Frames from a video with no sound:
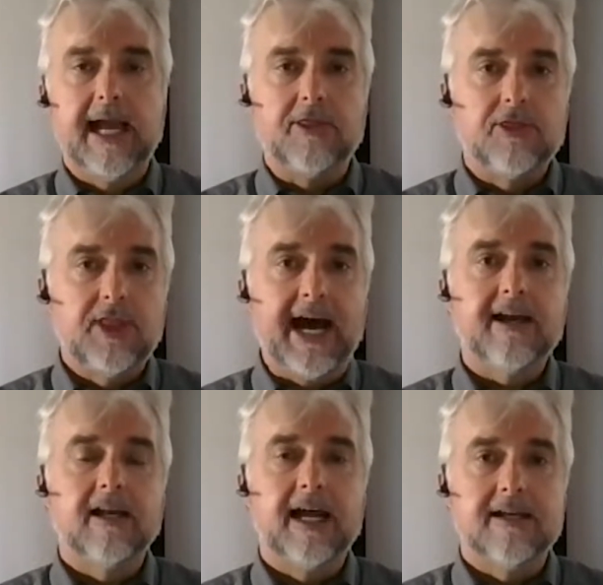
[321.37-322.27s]
and
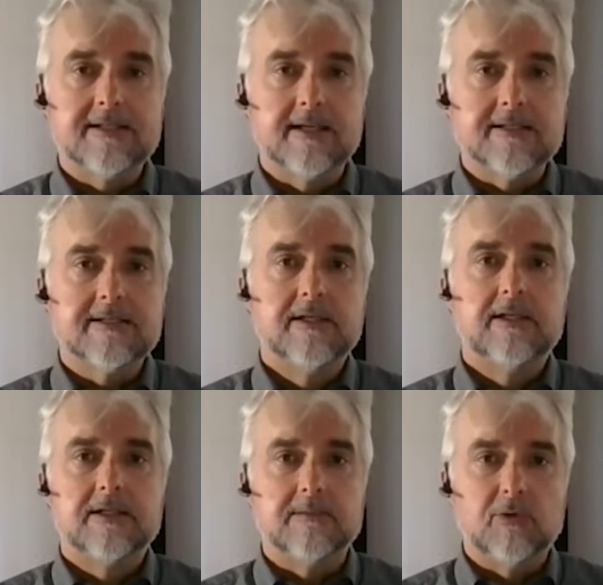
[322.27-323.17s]
that allows us
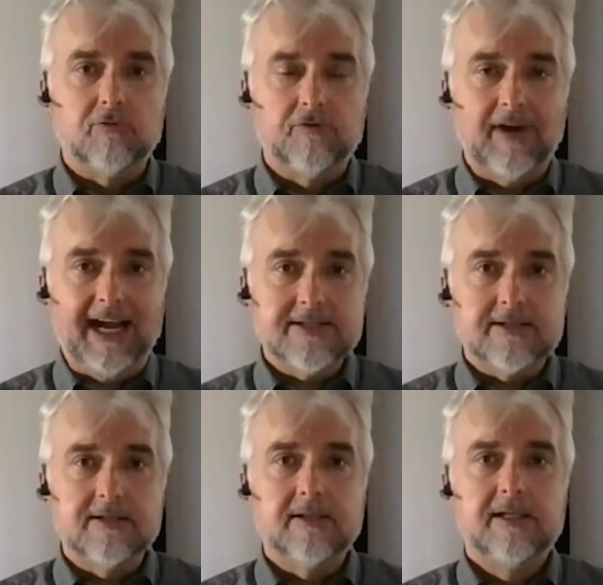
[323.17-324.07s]
to move
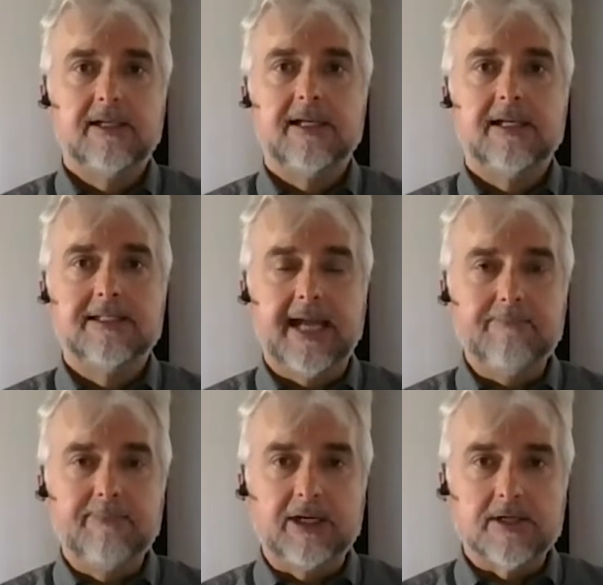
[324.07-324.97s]
faster,
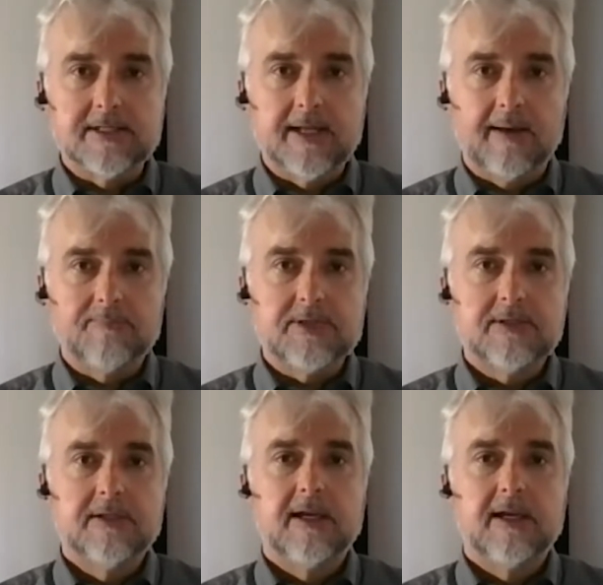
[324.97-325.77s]
take bigger steps